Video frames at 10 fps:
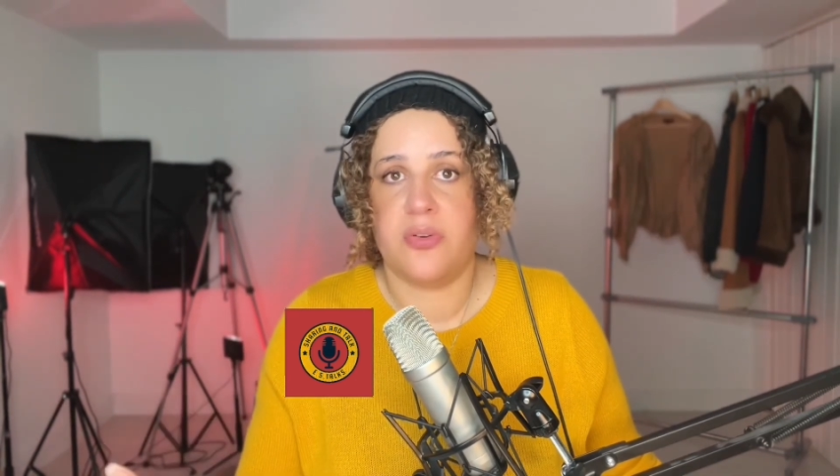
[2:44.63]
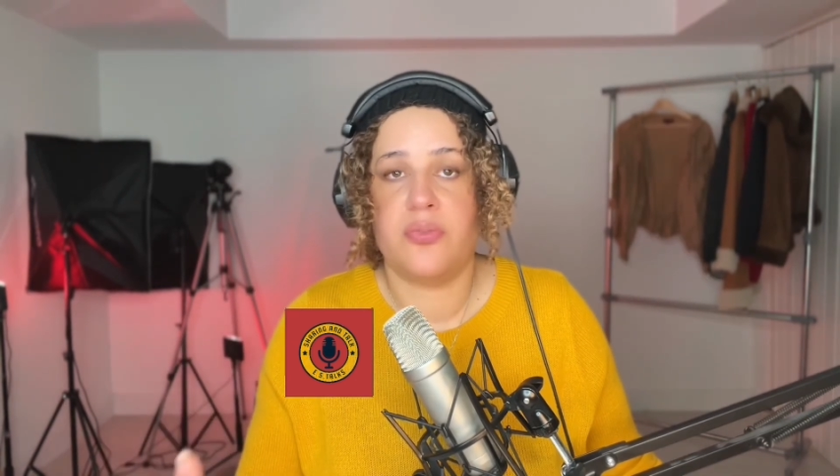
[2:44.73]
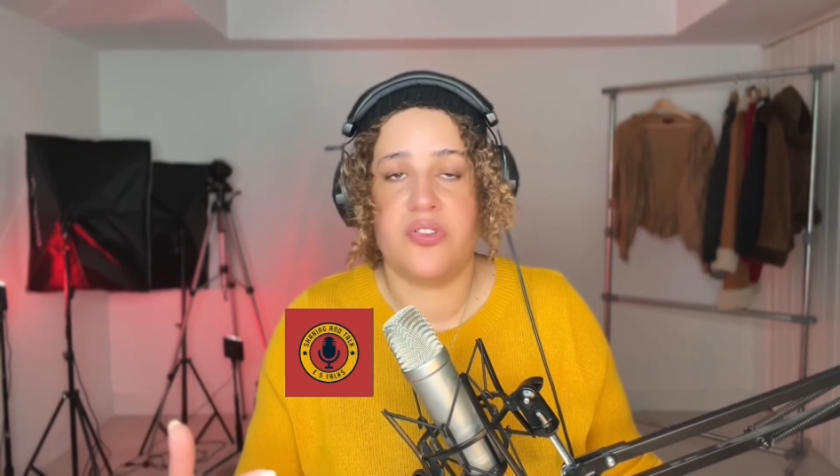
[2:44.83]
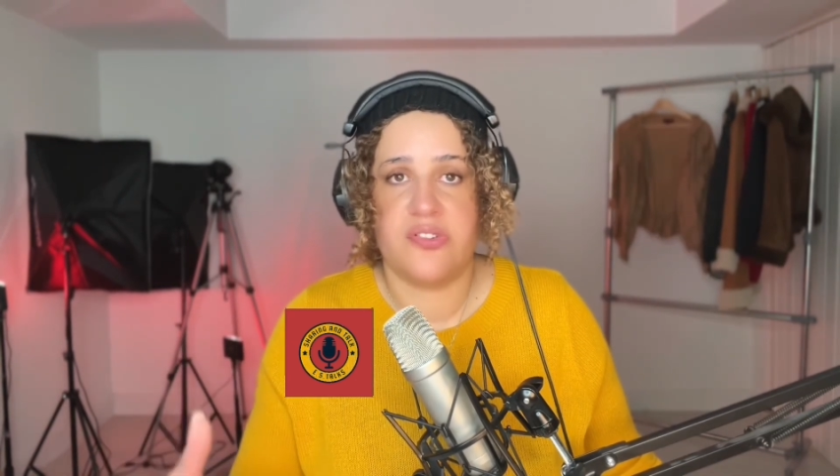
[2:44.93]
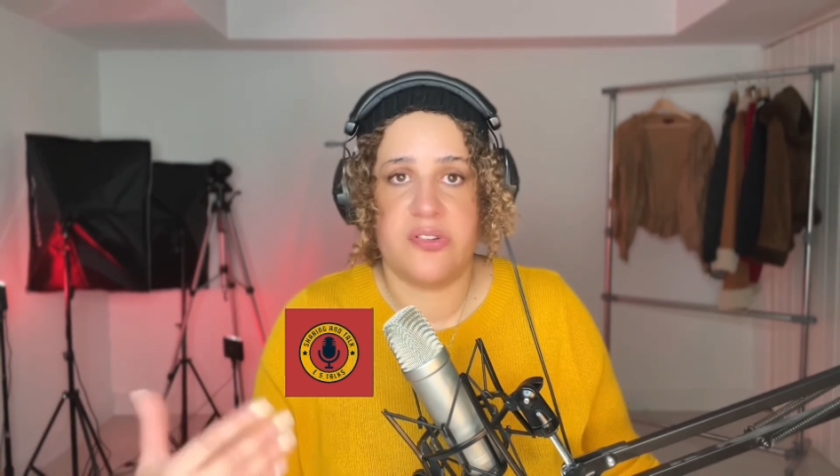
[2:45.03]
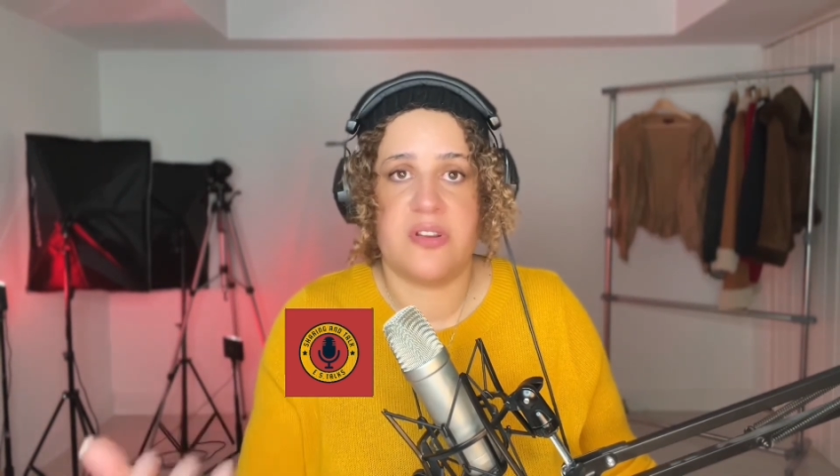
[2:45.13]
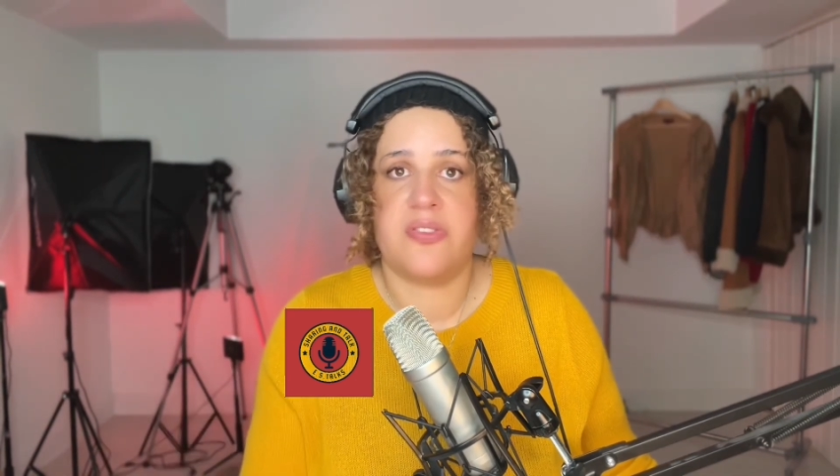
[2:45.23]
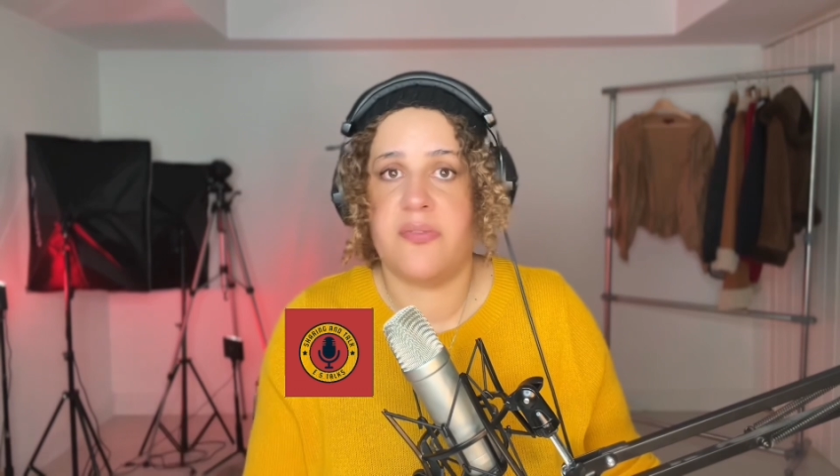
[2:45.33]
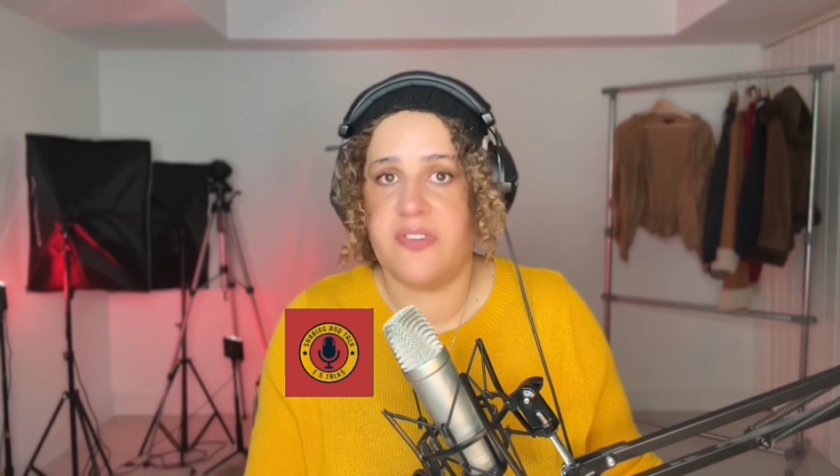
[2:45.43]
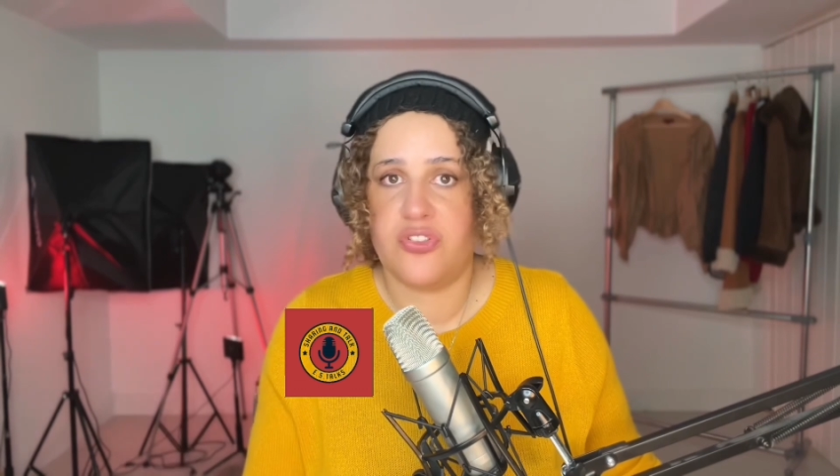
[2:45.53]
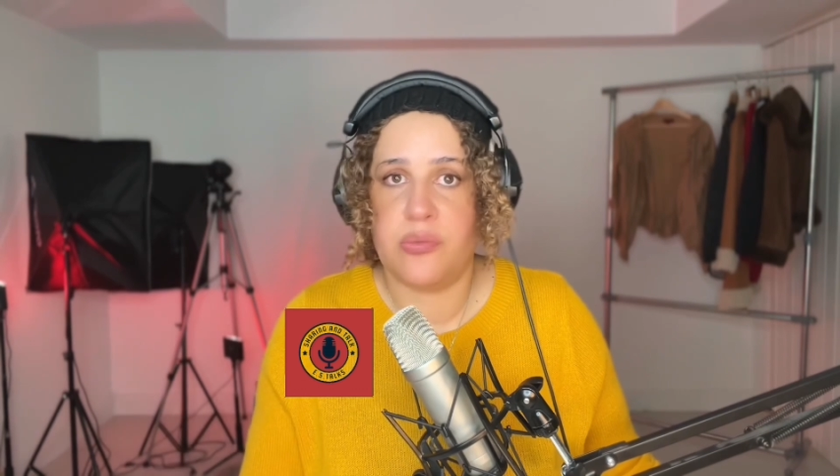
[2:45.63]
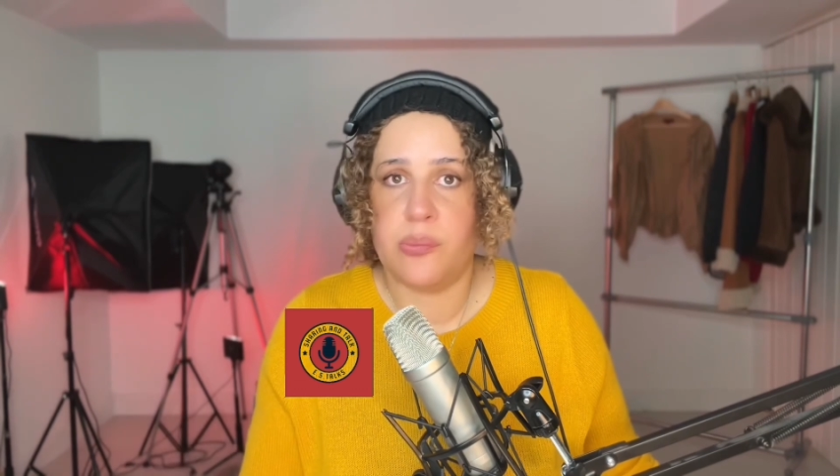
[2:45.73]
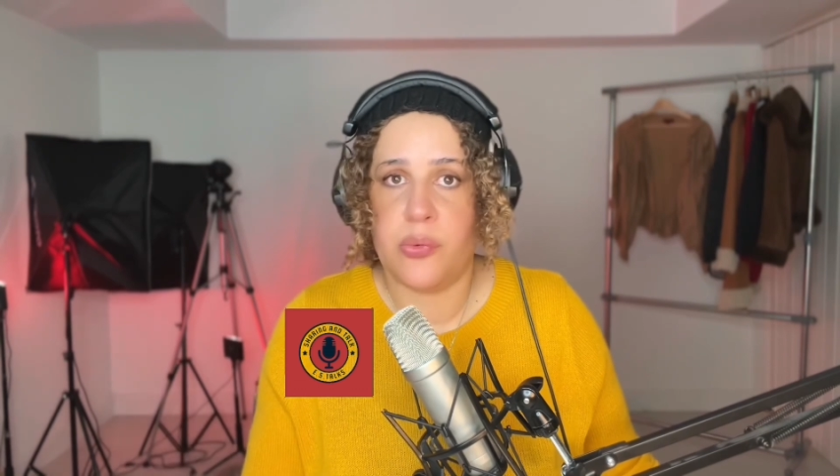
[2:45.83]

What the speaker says: Don't just look at the vision